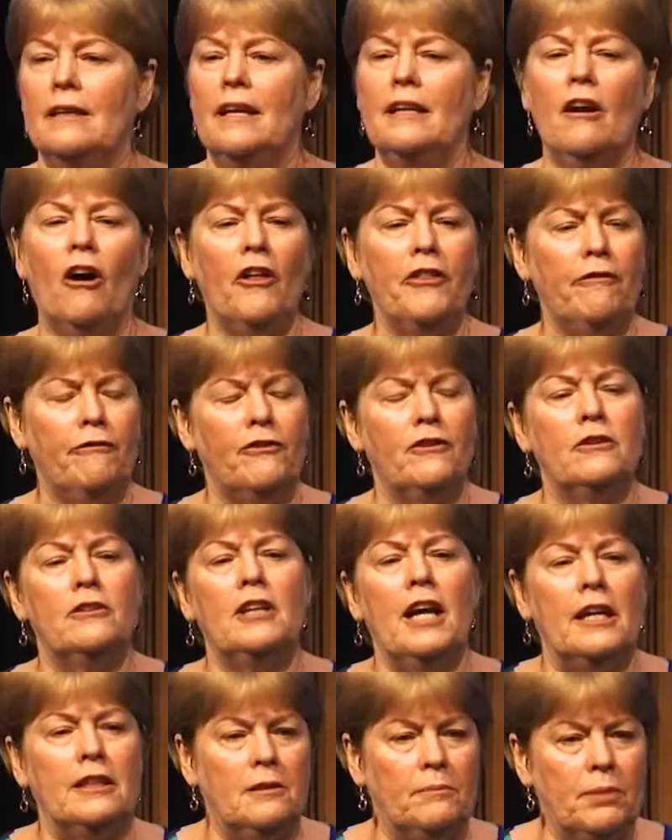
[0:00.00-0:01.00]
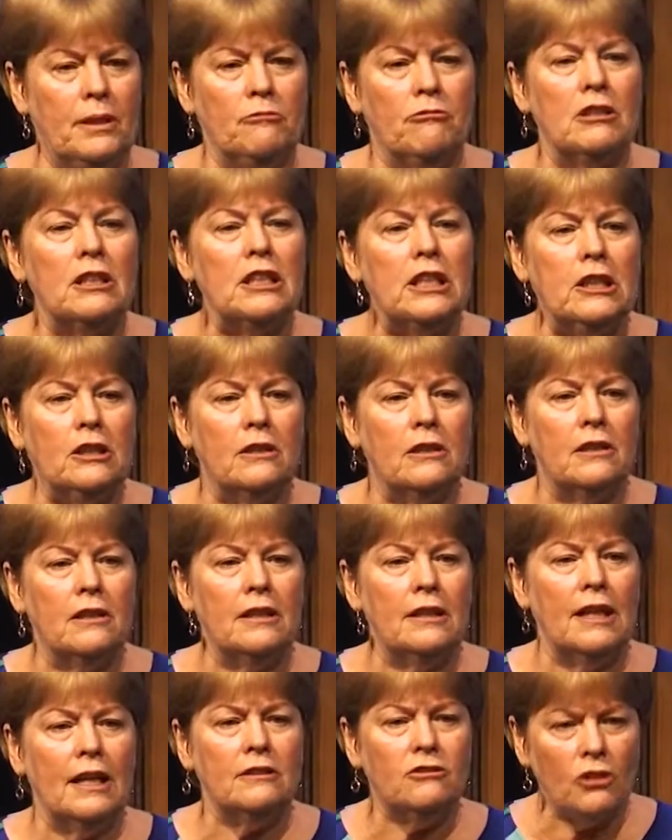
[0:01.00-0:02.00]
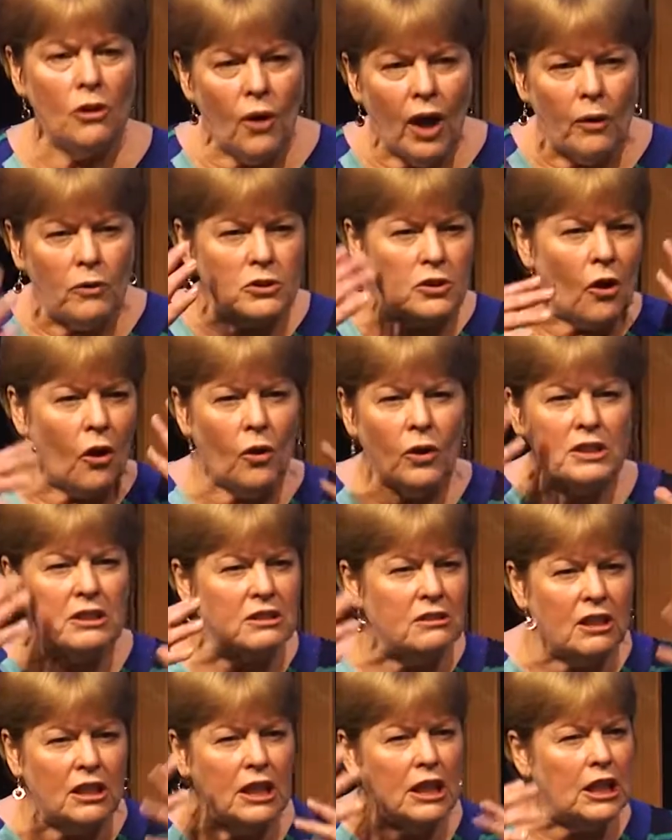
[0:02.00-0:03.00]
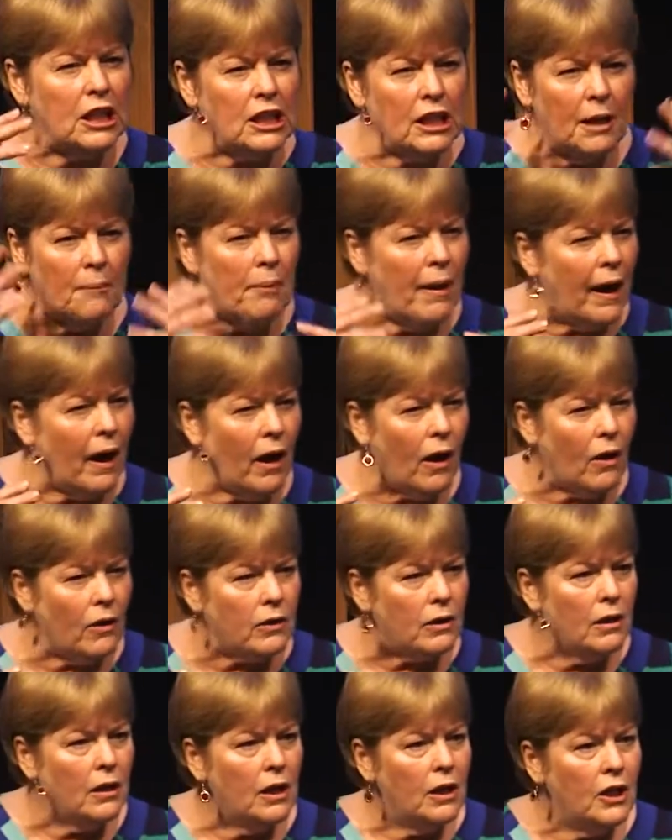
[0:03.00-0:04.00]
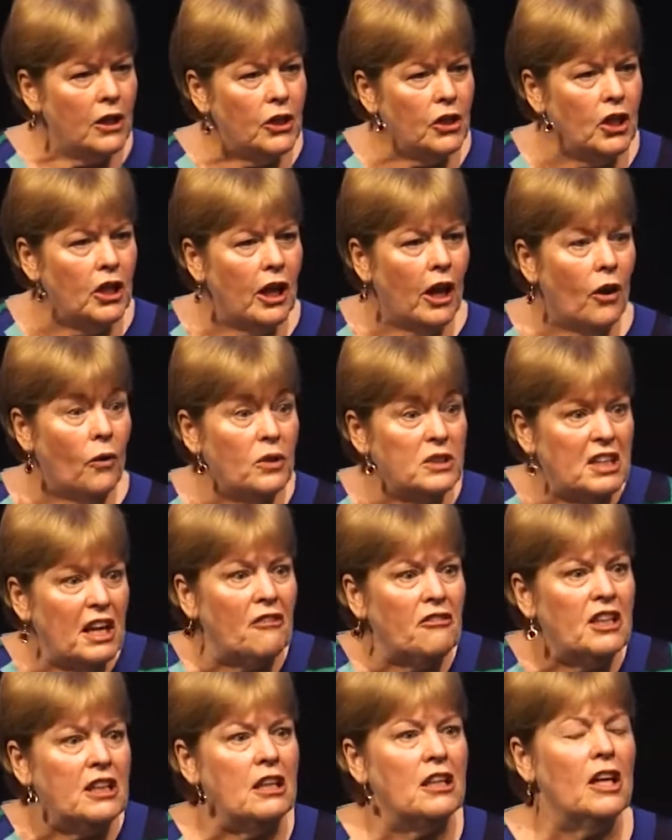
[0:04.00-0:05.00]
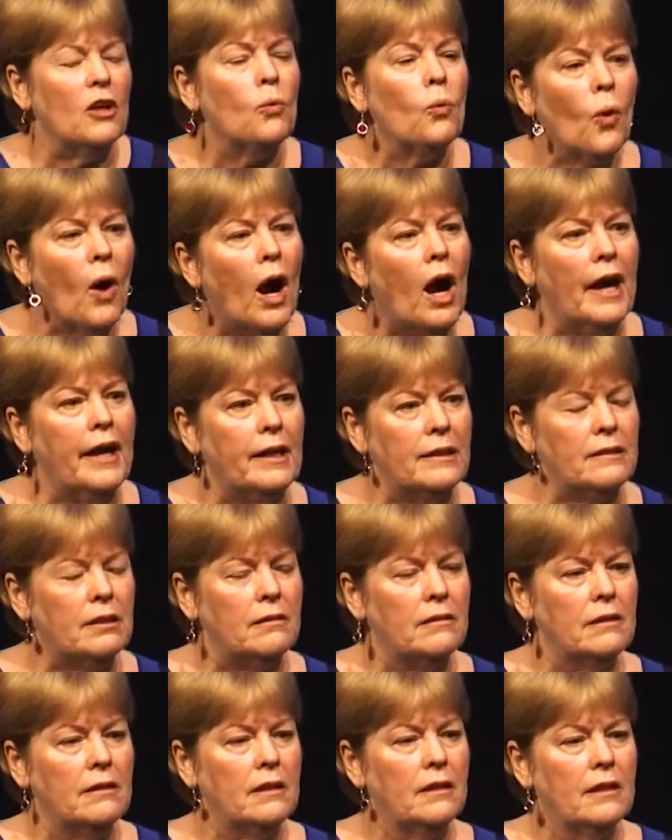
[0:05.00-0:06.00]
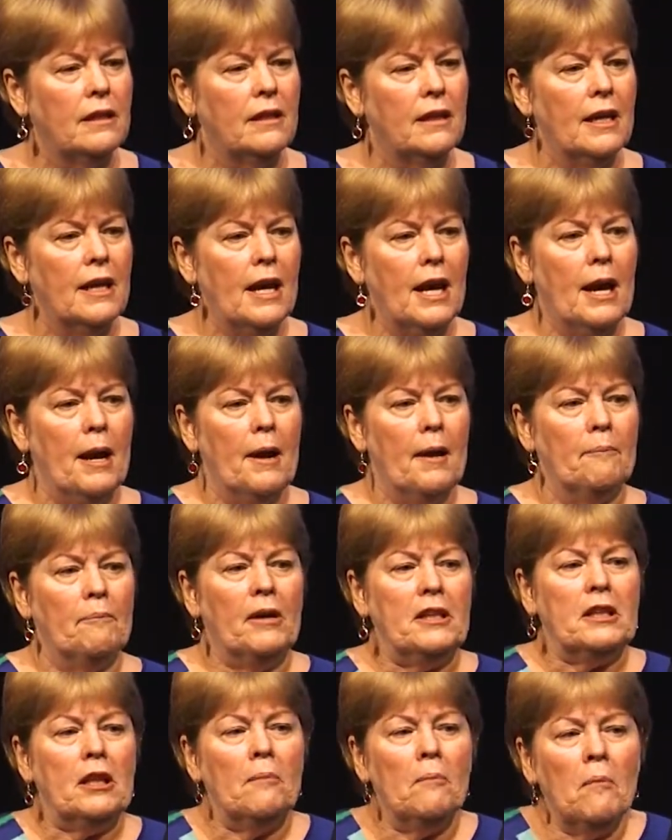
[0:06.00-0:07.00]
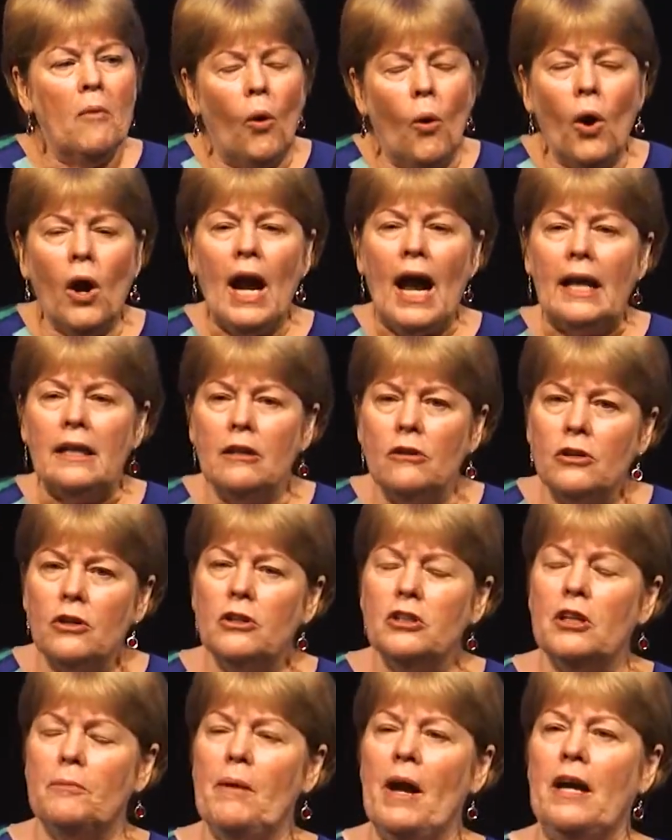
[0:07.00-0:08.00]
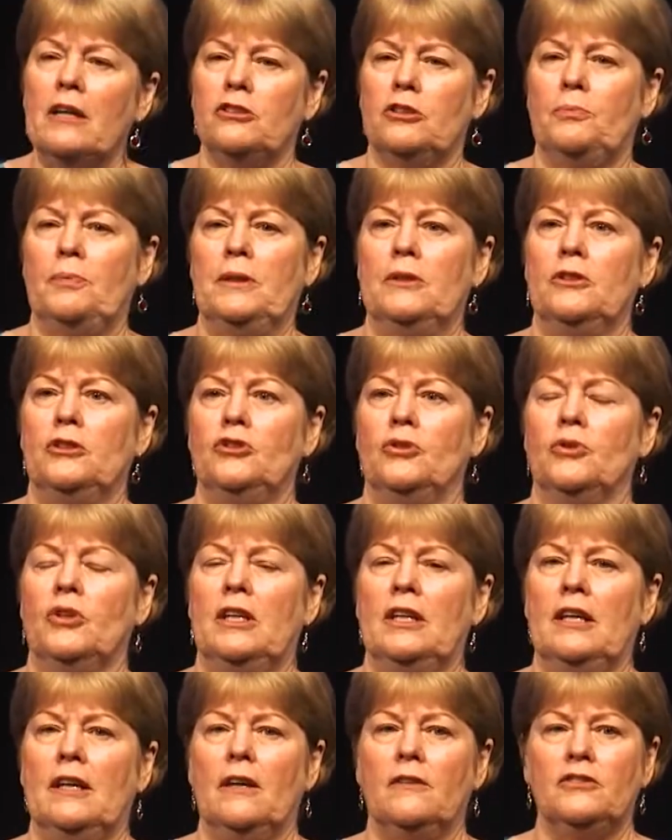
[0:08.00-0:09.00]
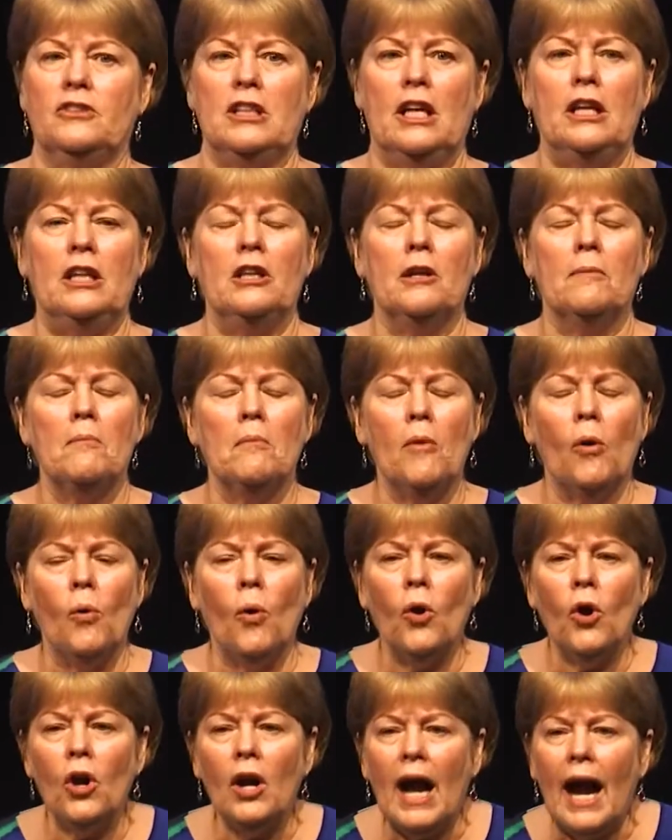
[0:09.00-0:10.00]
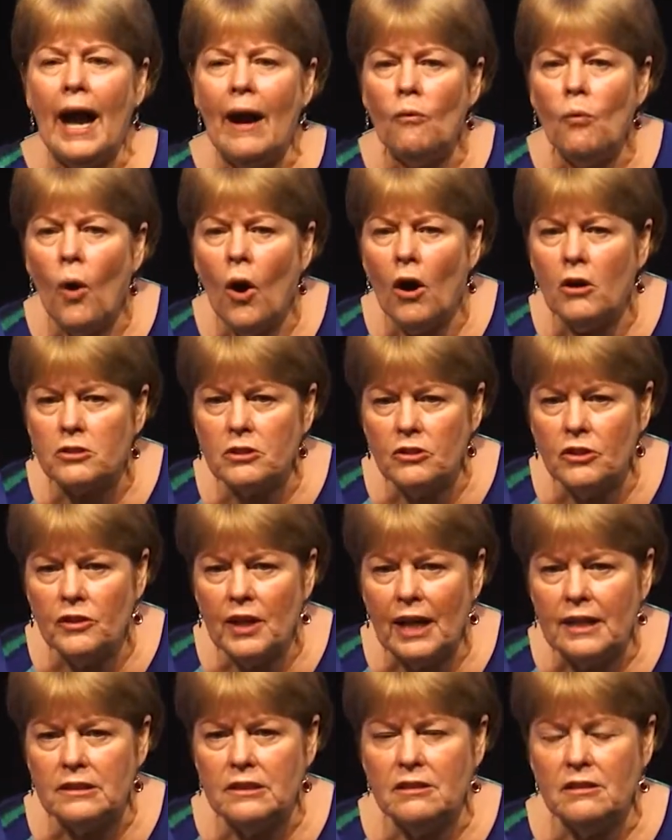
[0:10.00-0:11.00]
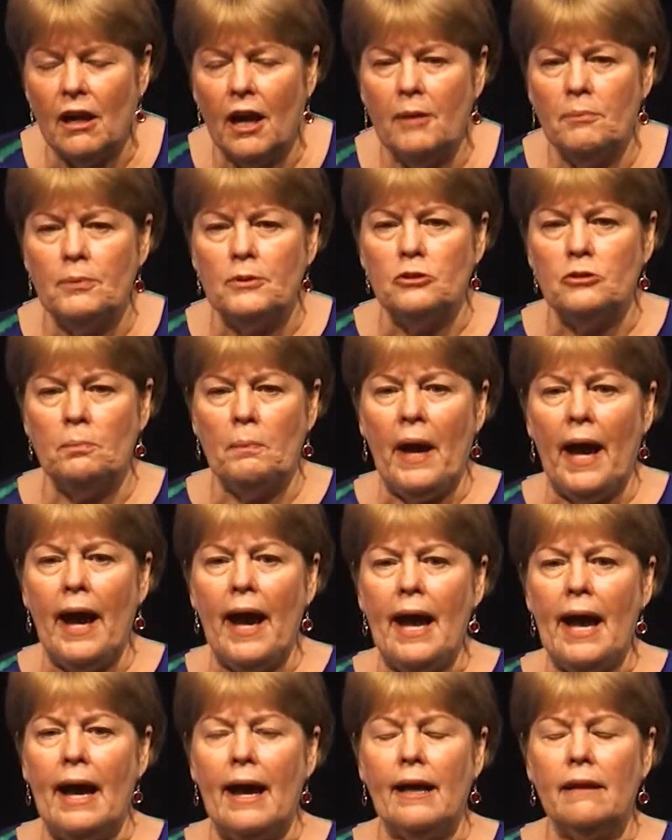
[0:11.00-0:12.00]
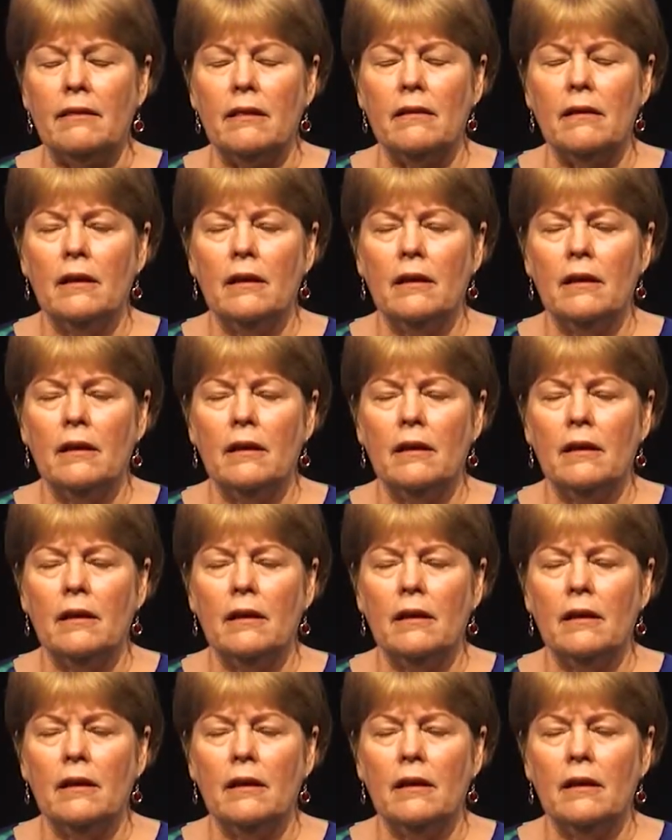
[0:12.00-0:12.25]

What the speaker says: and all the food had to be really good. And so I was always thinking about, you know, is everything right? But the more I learned about spiritual gifts and the more I walked on that disciple's path,